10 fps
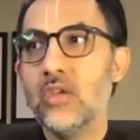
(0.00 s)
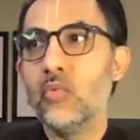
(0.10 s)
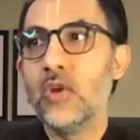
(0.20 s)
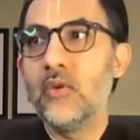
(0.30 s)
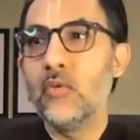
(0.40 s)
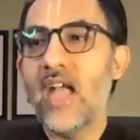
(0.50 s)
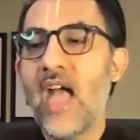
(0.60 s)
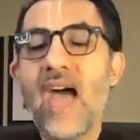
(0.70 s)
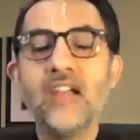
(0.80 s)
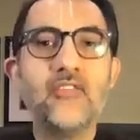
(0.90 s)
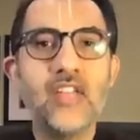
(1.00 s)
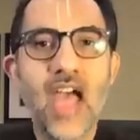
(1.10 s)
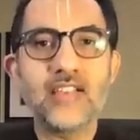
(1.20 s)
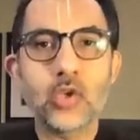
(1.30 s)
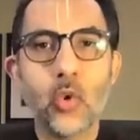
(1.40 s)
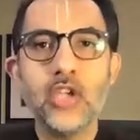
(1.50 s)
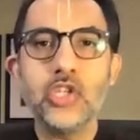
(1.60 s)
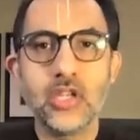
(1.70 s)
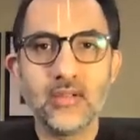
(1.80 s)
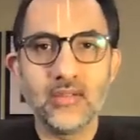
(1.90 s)
we actively ask
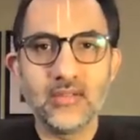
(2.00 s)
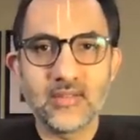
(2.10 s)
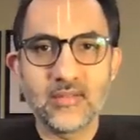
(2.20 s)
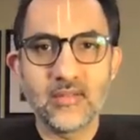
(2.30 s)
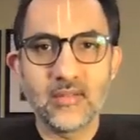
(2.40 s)
questions,